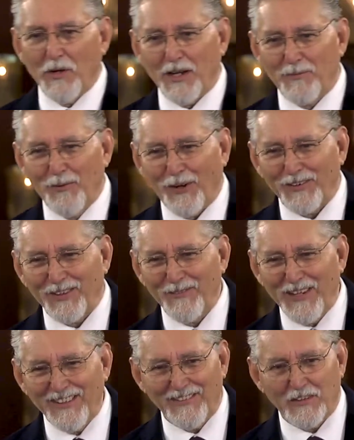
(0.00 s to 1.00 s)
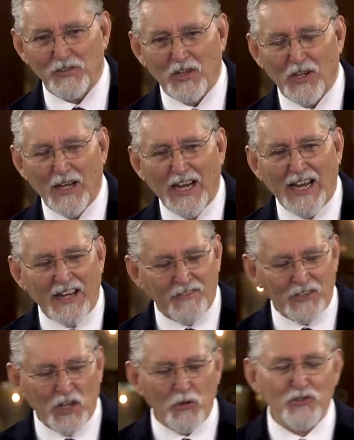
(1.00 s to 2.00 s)
had brought the message,
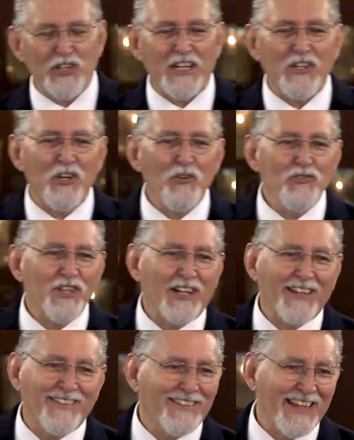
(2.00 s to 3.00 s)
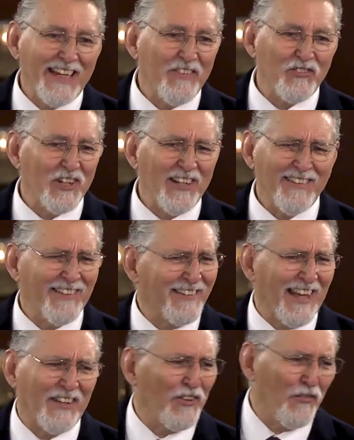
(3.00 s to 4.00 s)
even though she knew she conceived Jesus
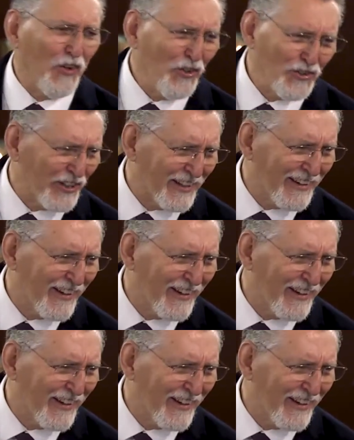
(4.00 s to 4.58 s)
as a virgin.